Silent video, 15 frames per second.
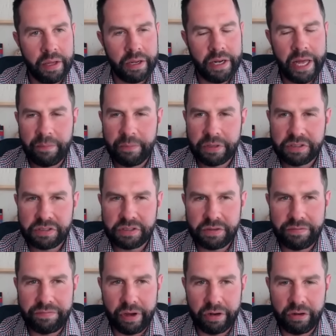And Hermann, just as a
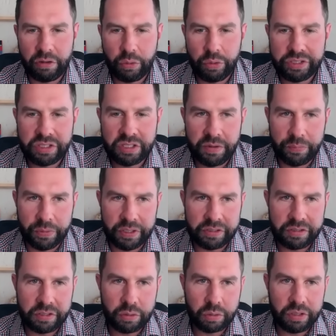final question, the
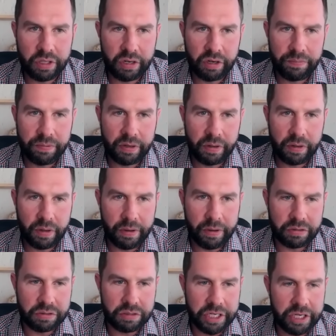minister talked a little bit
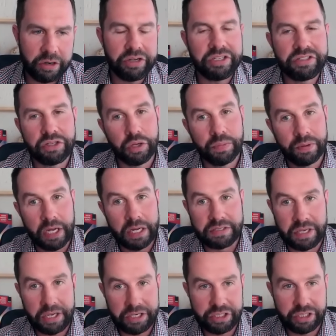about increased
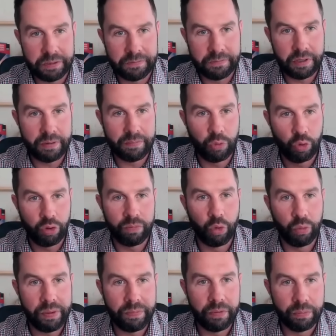urbanization, more and more
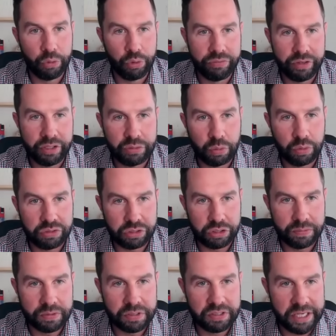people moving towards
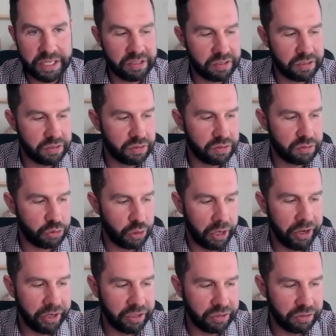urban centers,
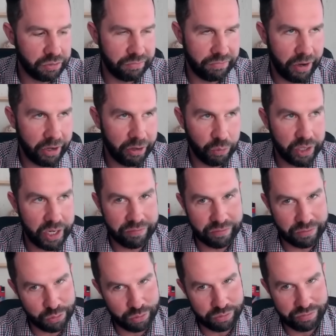trying to find
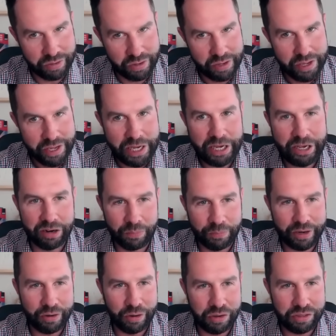whatever sort of
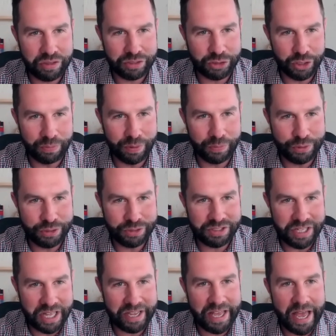economic growth and job opportunities
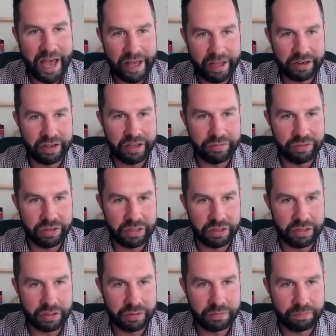they can, given
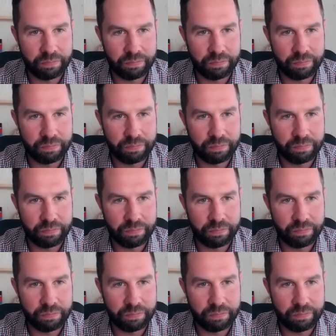the